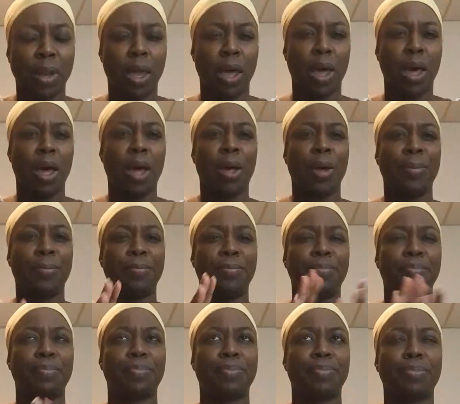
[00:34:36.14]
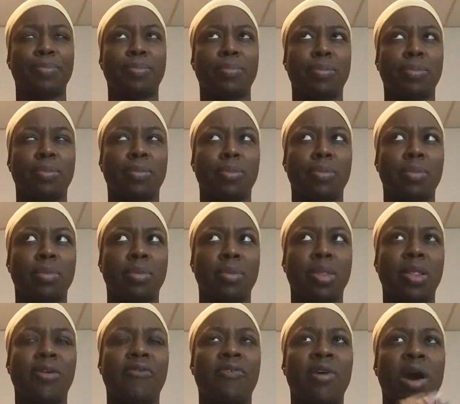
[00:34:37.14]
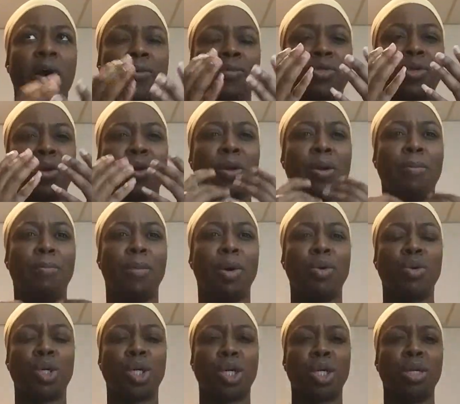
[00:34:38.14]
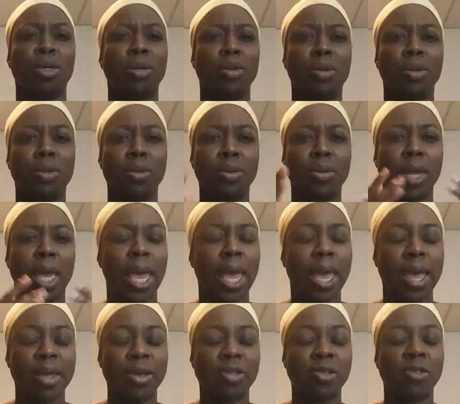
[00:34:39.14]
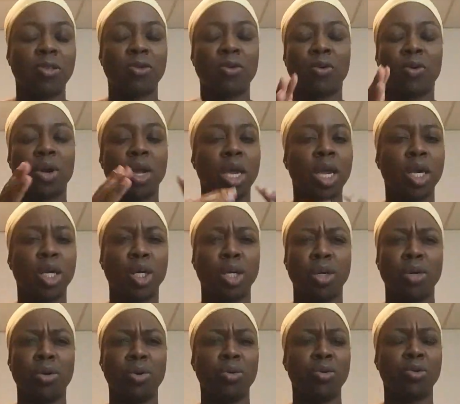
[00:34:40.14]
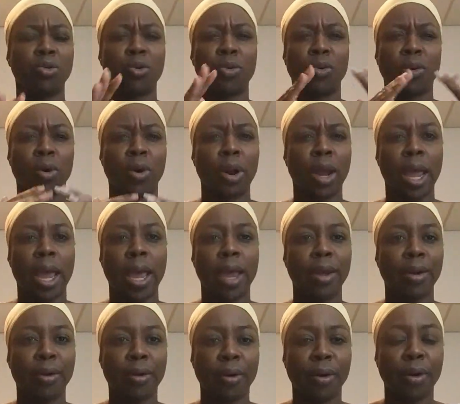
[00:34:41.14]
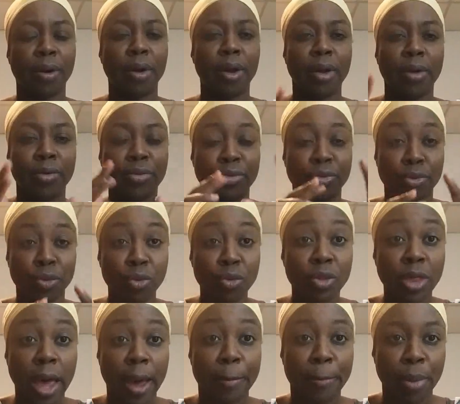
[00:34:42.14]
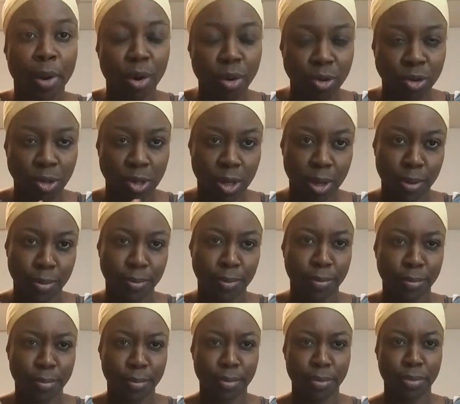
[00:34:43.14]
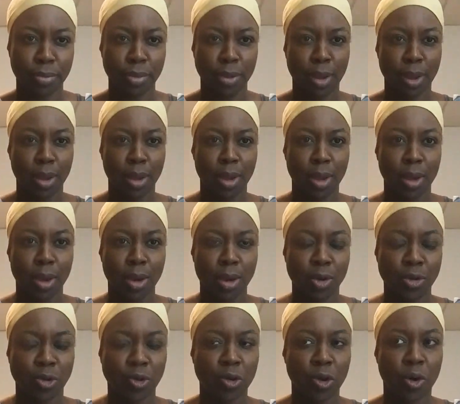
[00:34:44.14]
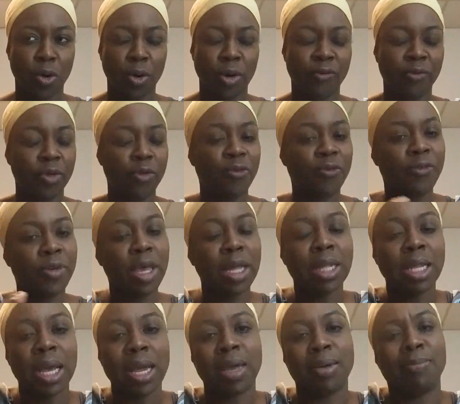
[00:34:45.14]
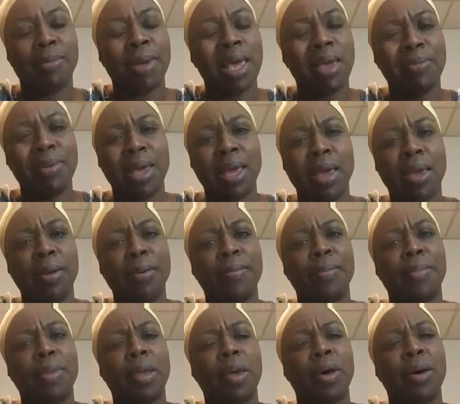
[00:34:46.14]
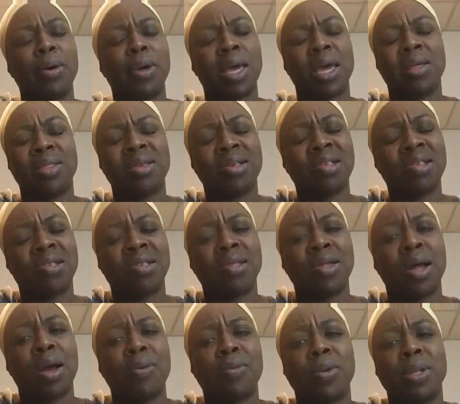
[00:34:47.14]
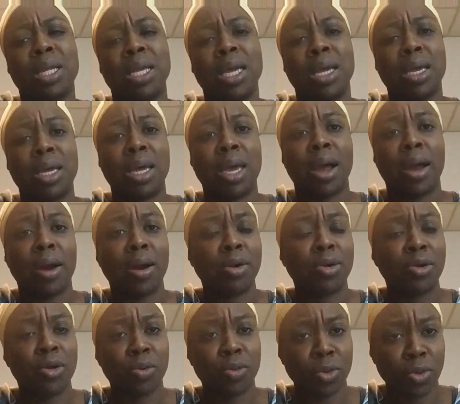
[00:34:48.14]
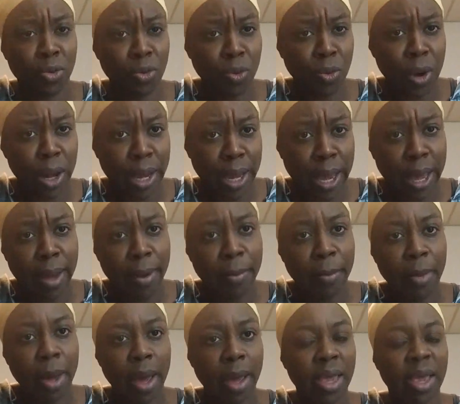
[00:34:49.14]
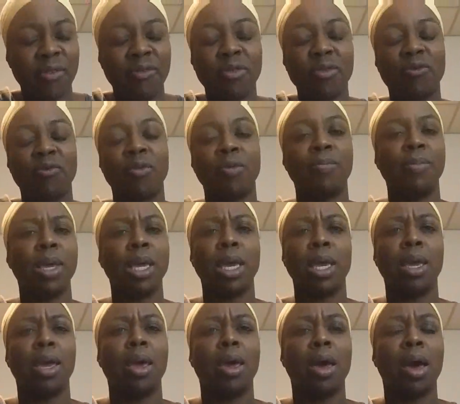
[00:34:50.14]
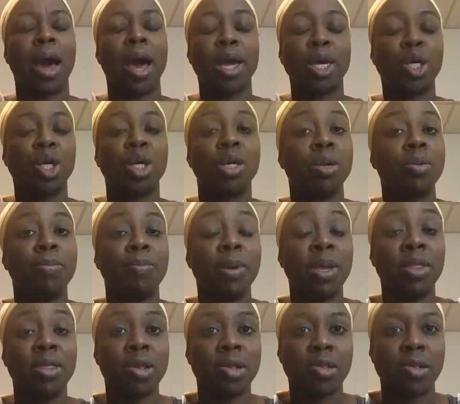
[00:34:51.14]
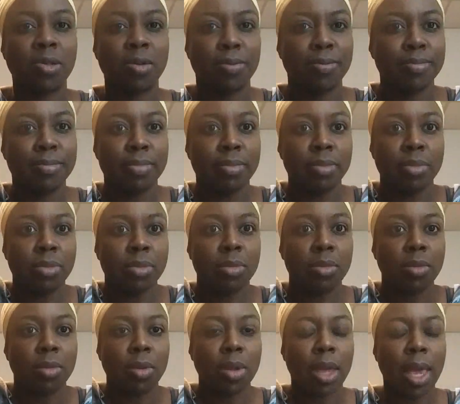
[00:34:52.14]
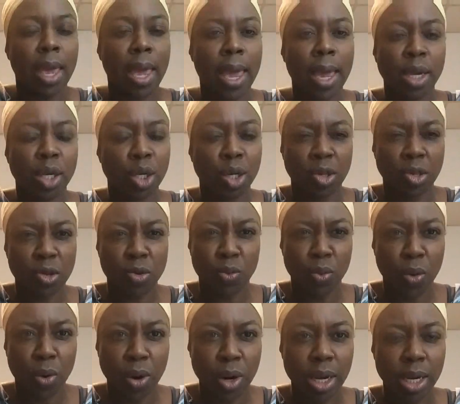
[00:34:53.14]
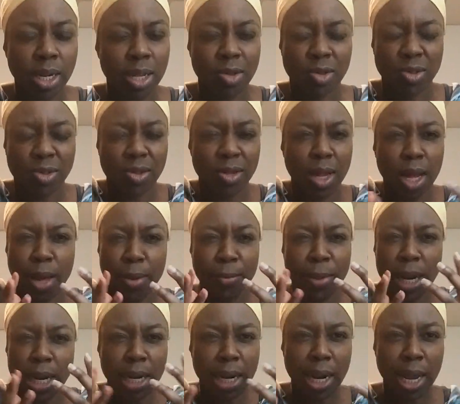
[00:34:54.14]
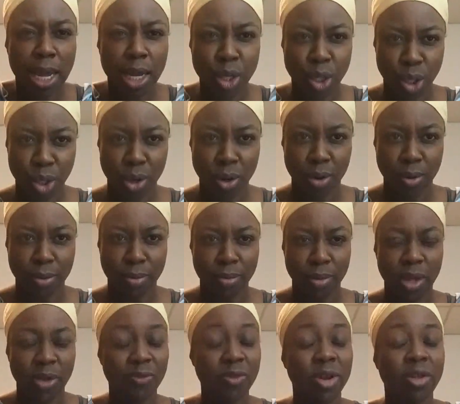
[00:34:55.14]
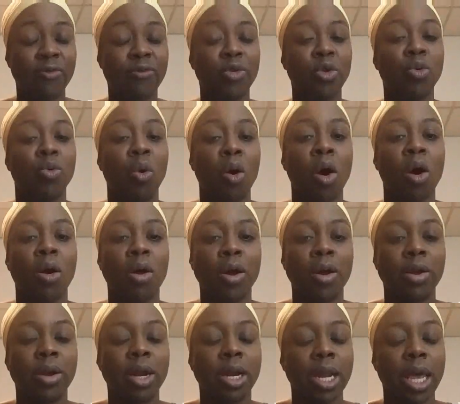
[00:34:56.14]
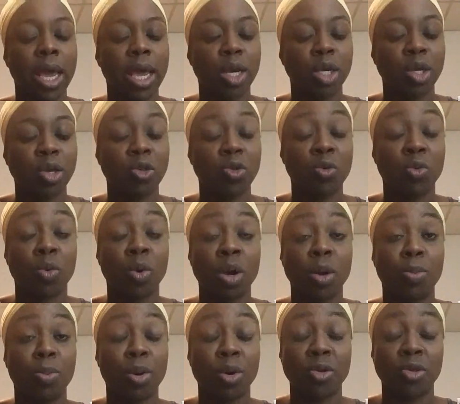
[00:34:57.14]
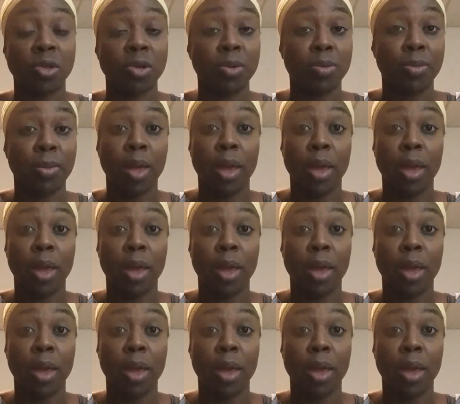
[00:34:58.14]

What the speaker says: um, live out their emotional angst or issues or anger through that person. So if you feel like maybe, okay, this is not really in character with who I am, even for me, I shouldn't be this anxious and worried. This is not my nature. Even if you are an anxious or worried person,